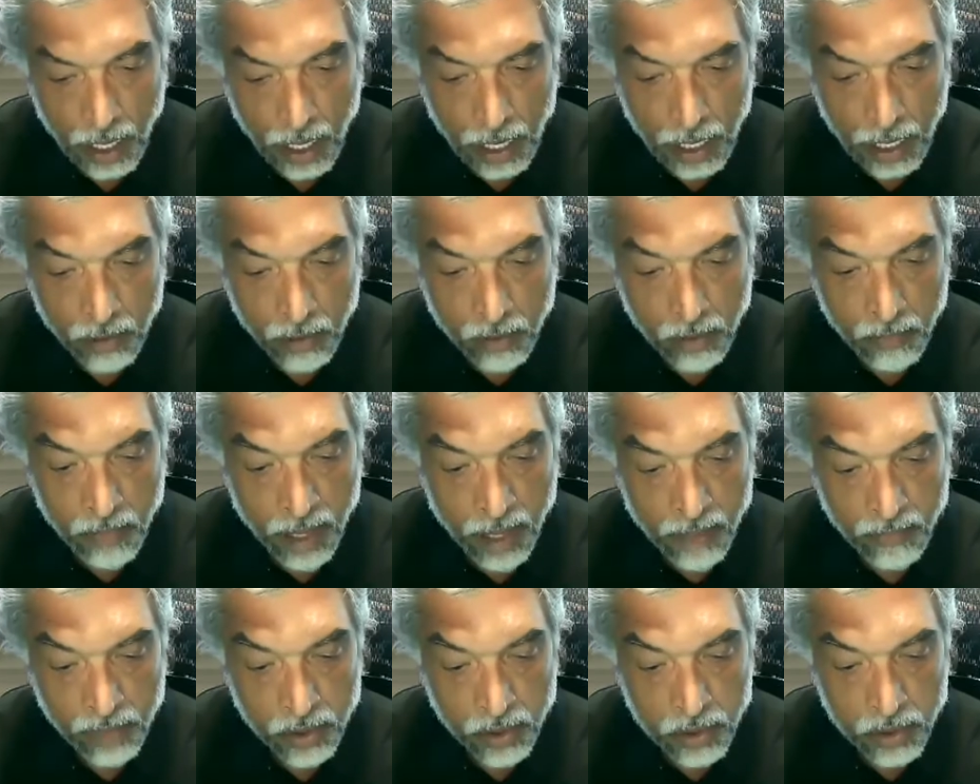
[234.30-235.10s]
in
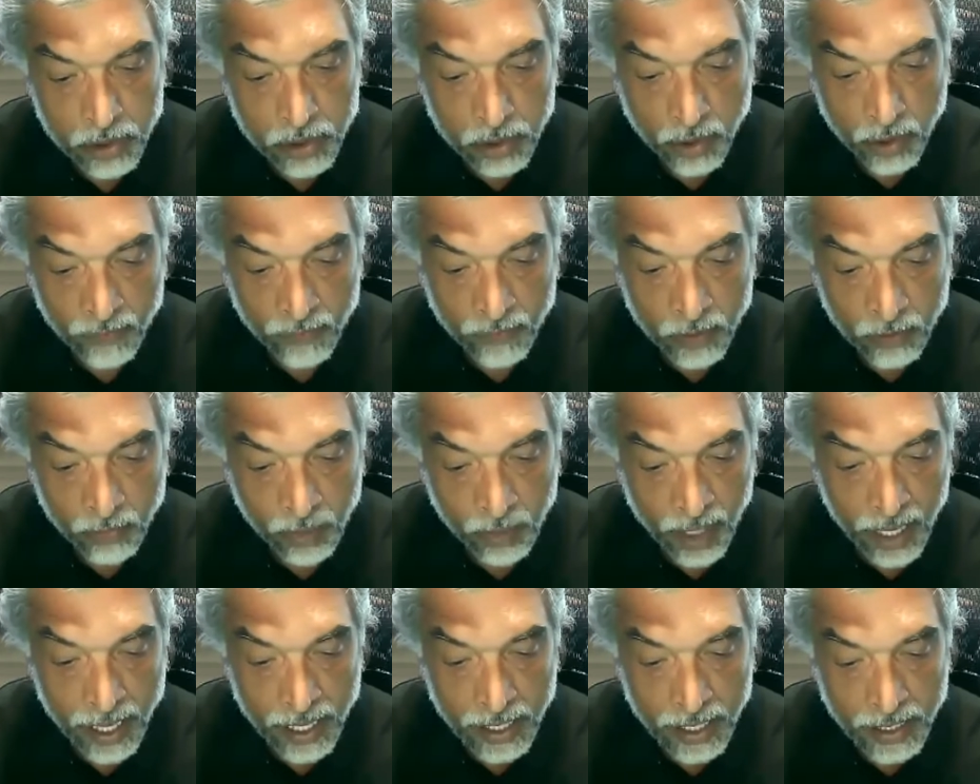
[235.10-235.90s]
remembrance of the
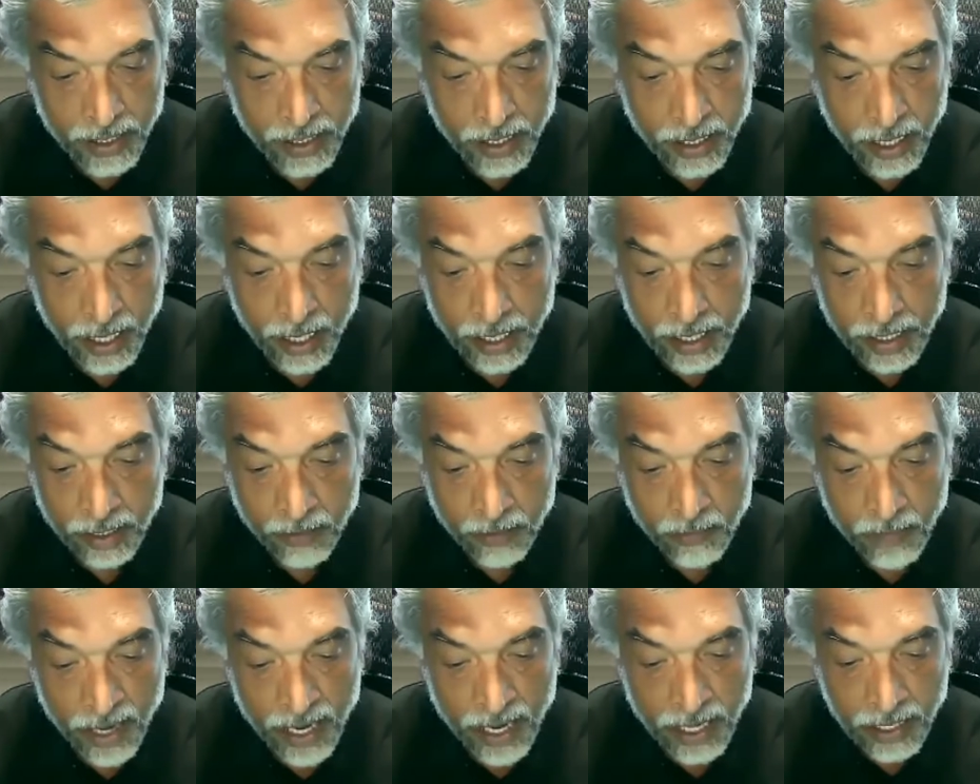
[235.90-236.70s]
plight and the
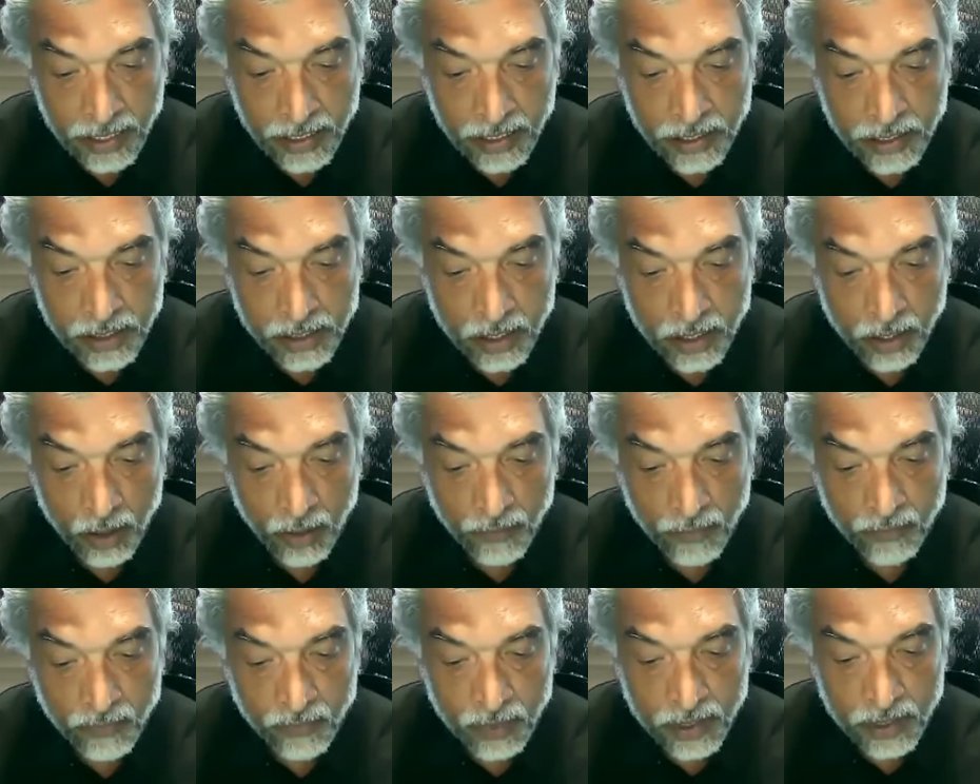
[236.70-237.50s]
pains
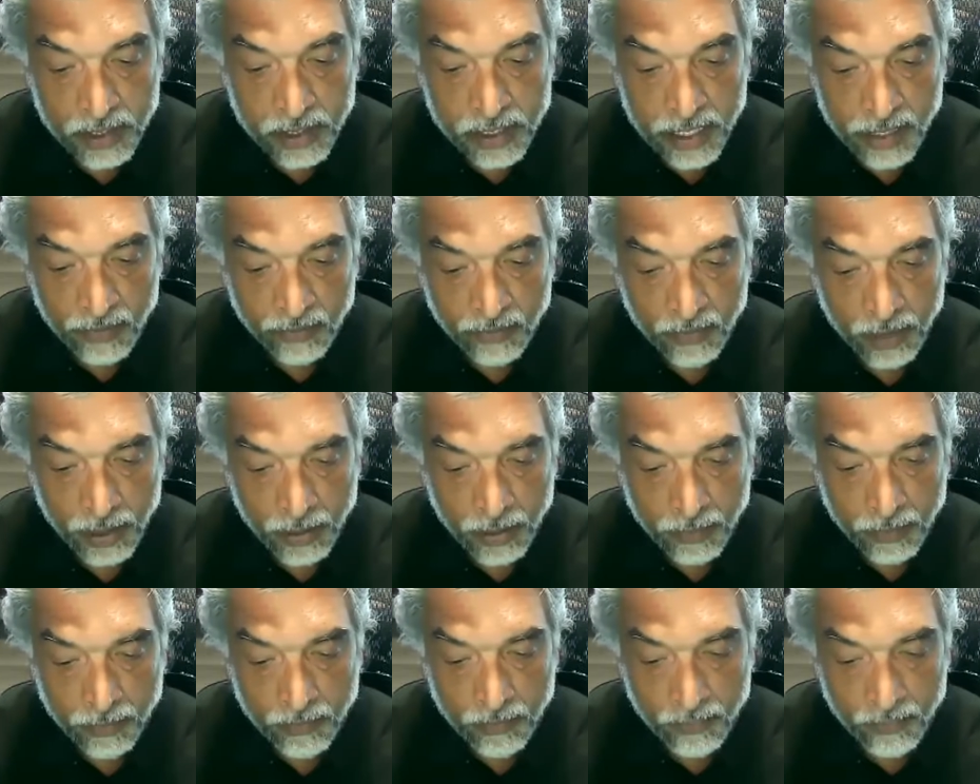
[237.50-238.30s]
of this
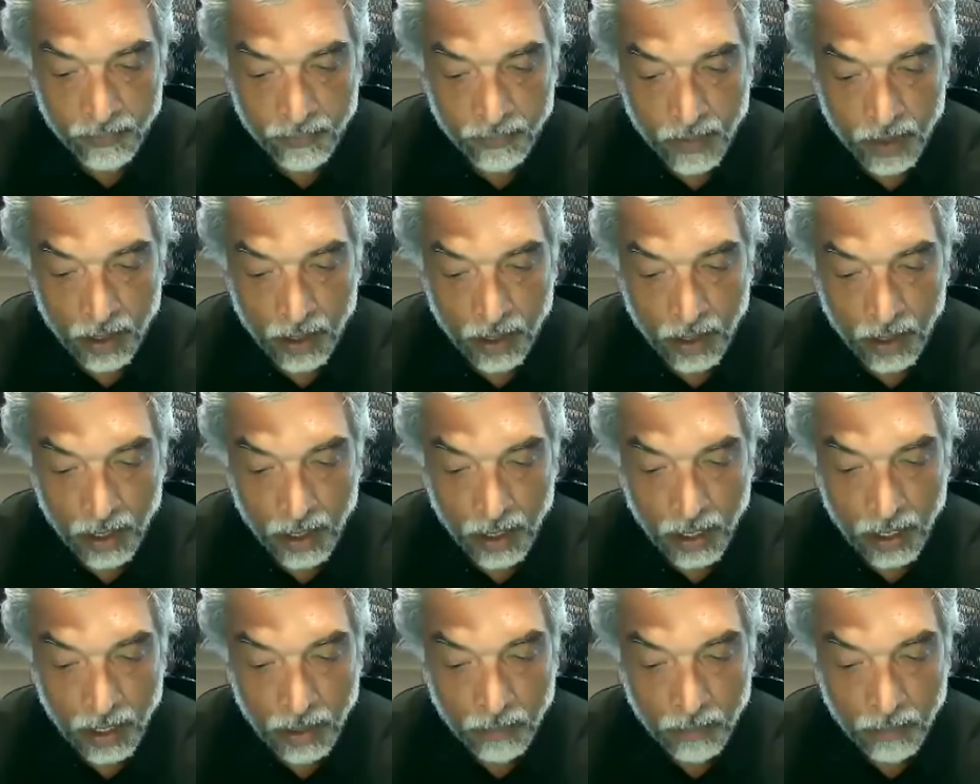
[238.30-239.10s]
evening,
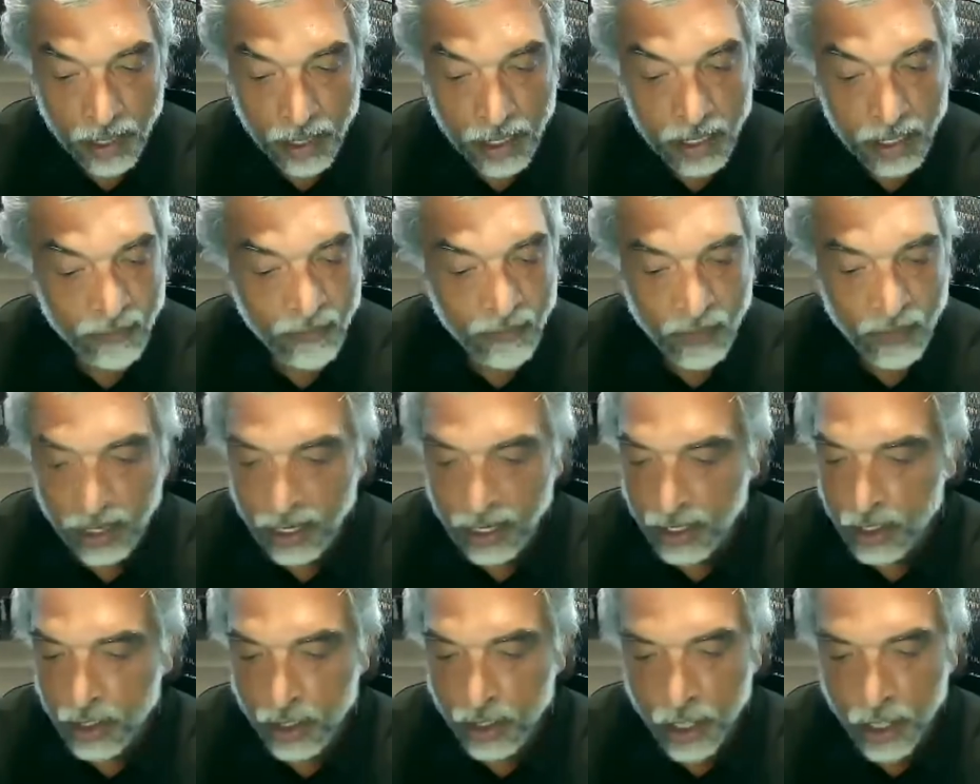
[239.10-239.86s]
but if it had